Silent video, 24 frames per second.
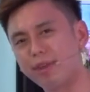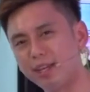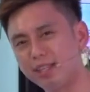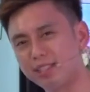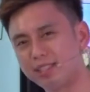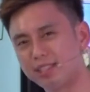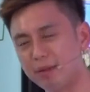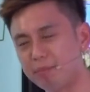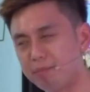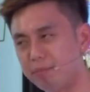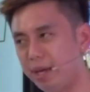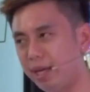
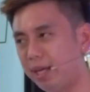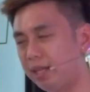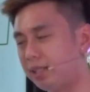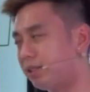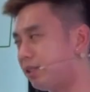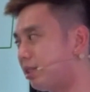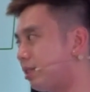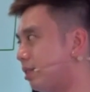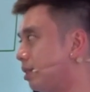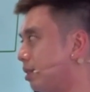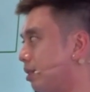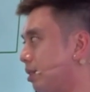that
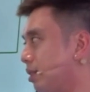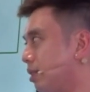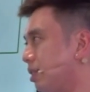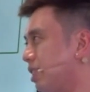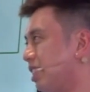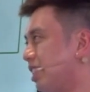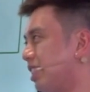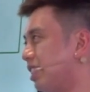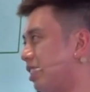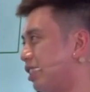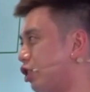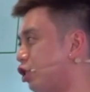makes
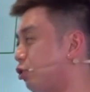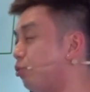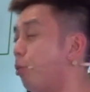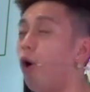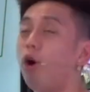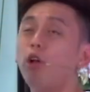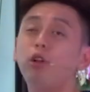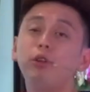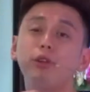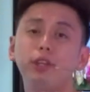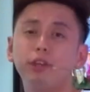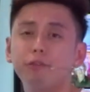
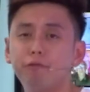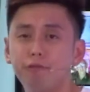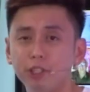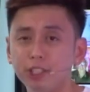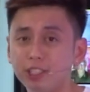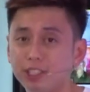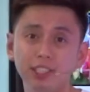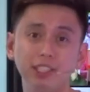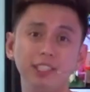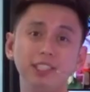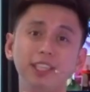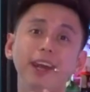small
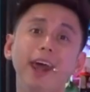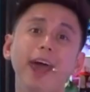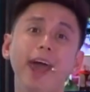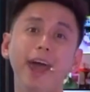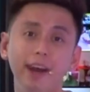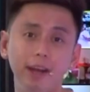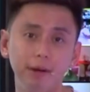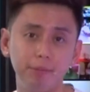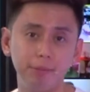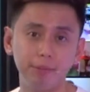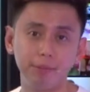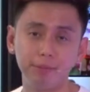differences that add
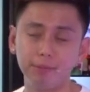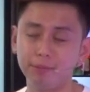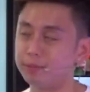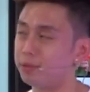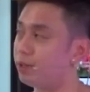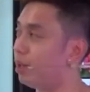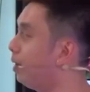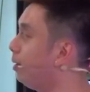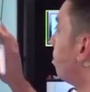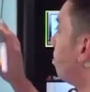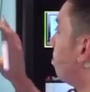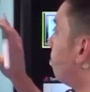up,
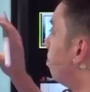okay?